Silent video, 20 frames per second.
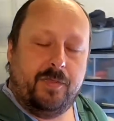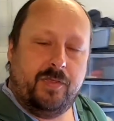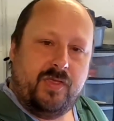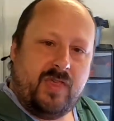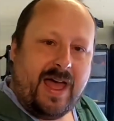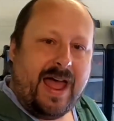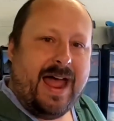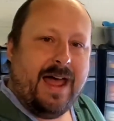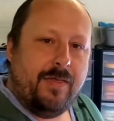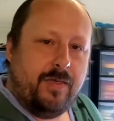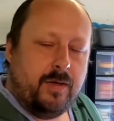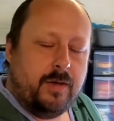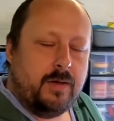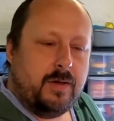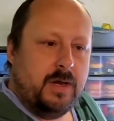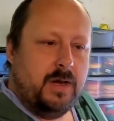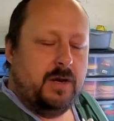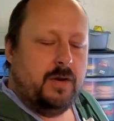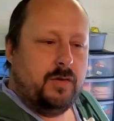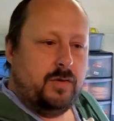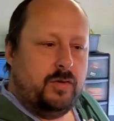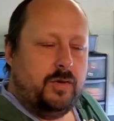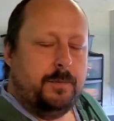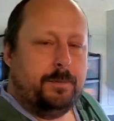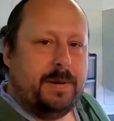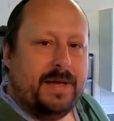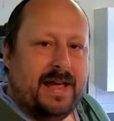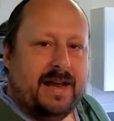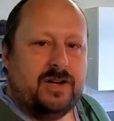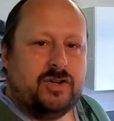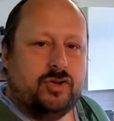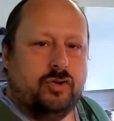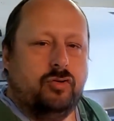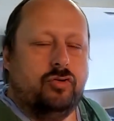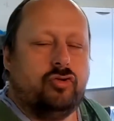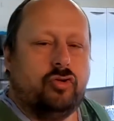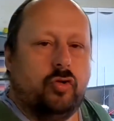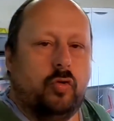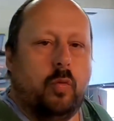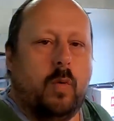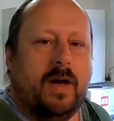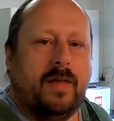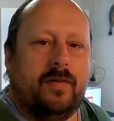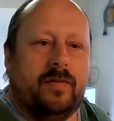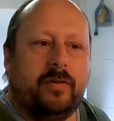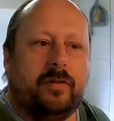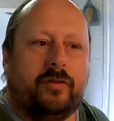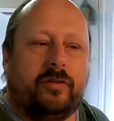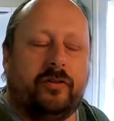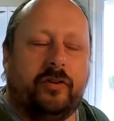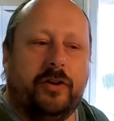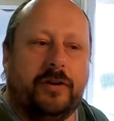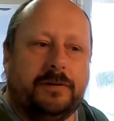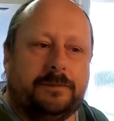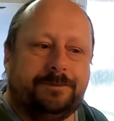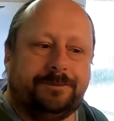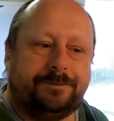that the pH neutral ones,